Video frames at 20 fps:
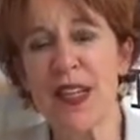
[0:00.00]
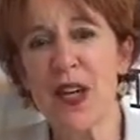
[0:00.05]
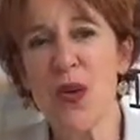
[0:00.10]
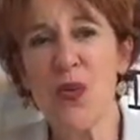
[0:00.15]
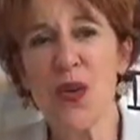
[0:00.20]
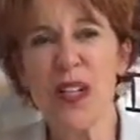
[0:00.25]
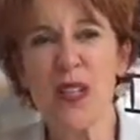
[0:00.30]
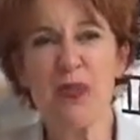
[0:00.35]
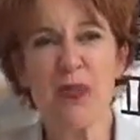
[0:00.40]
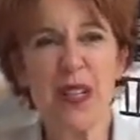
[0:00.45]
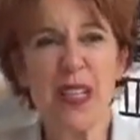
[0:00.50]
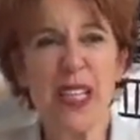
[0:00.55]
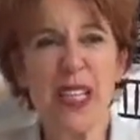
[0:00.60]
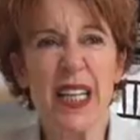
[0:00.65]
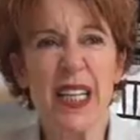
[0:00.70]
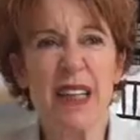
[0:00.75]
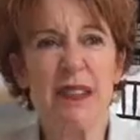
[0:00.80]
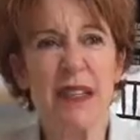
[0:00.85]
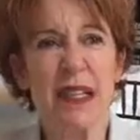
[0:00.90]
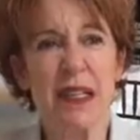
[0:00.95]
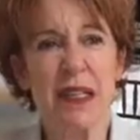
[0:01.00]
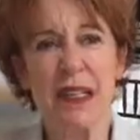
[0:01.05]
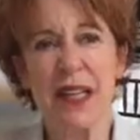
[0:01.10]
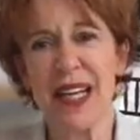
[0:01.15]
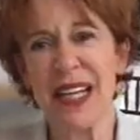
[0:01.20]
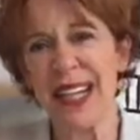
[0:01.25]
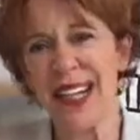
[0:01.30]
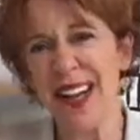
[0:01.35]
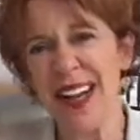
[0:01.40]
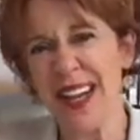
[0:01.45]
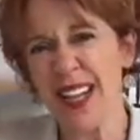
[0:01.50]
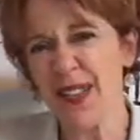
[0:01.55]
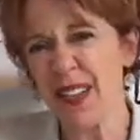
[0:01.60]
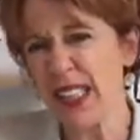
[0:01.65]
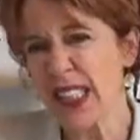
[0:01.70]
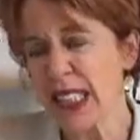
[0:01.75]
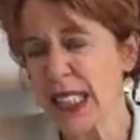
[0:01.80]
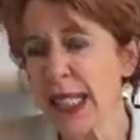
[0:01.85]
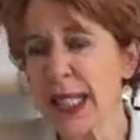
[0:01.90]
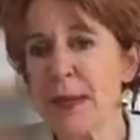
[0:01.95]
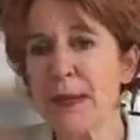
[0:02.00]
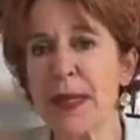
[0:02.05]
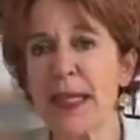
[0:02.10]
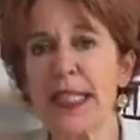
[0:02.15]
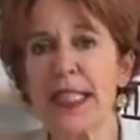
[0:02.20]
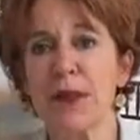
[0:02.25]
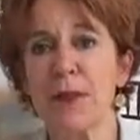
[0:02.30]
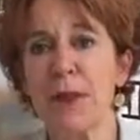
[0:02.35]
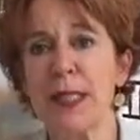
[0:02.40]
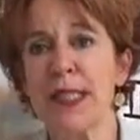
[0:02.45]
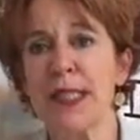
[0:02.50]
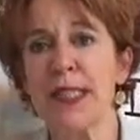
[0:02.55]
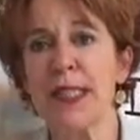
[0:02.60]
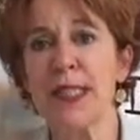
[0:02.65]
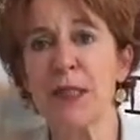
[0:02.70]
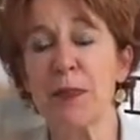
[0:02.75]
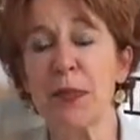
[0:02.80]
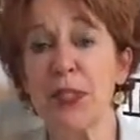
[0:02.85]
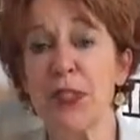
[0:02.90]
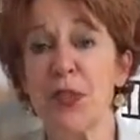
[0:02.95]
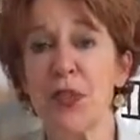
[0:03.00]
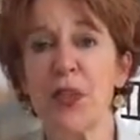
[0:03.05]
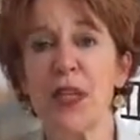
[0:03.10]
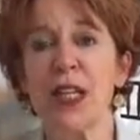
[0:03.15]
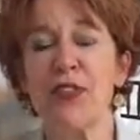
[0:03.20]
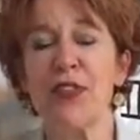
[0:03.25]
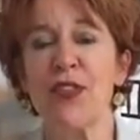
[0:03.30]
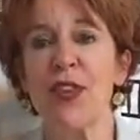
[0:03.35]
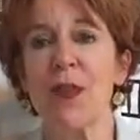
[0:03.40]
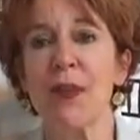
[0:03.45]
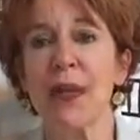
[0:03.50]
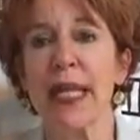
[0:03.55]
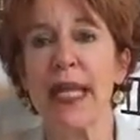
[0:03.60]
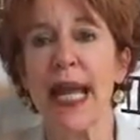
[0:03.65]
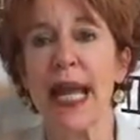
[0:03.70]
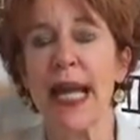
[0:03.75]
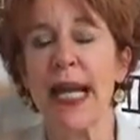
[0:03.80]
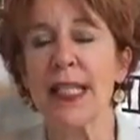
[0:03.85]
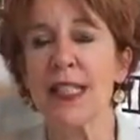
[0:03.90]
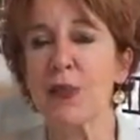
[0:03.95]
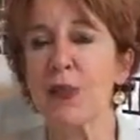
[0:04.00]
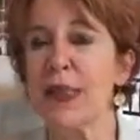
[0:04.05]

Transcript: Which really, it kind of isn't anybody's business, but certainly if somebody asked,